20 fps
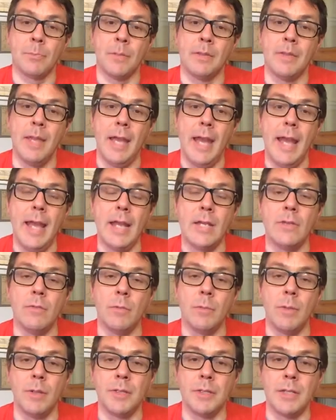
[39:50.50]
the head of a
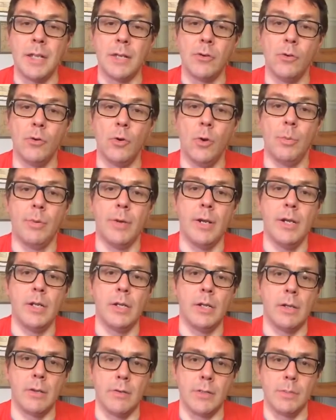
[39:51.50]
multinational
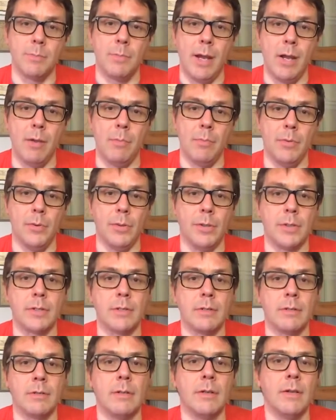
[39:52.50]
corporation used PowerPoint.
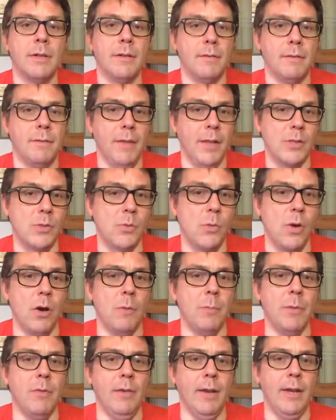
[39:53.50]
That's why it
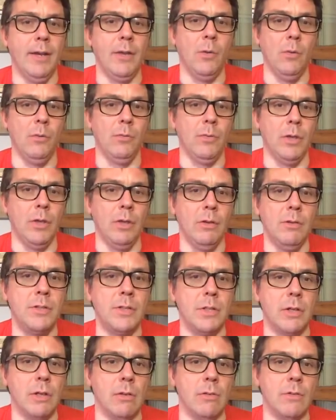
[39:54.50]
would be really cool for you to
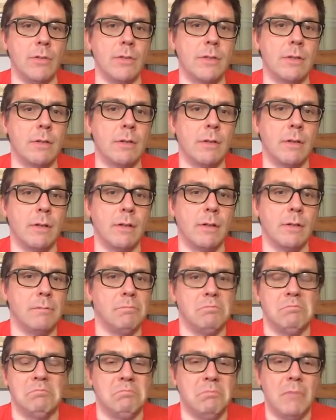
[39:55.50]
use.
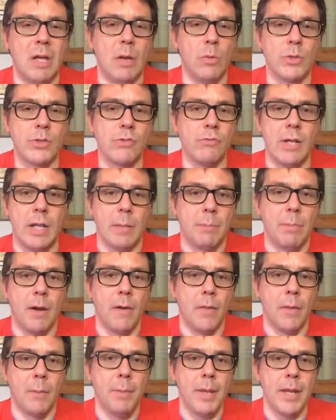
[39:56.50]
That wasn't really part
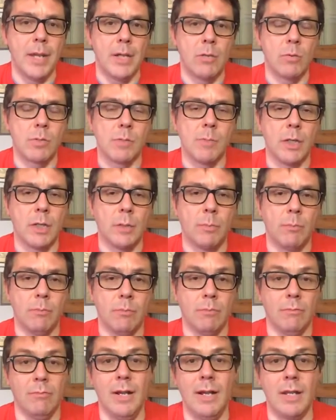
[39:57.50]
of the pitch. It was
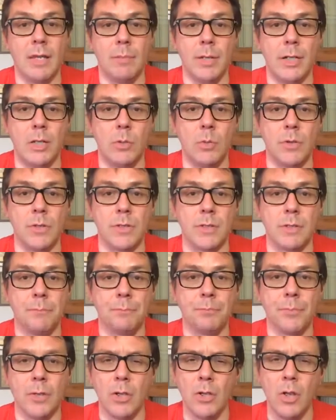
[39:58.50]
really the pitch was,
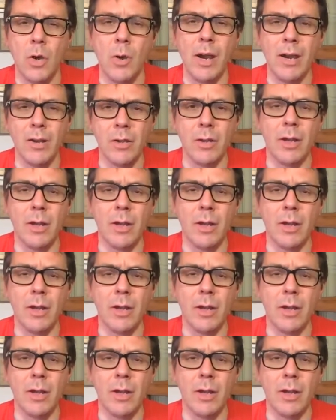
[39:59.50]
you know how you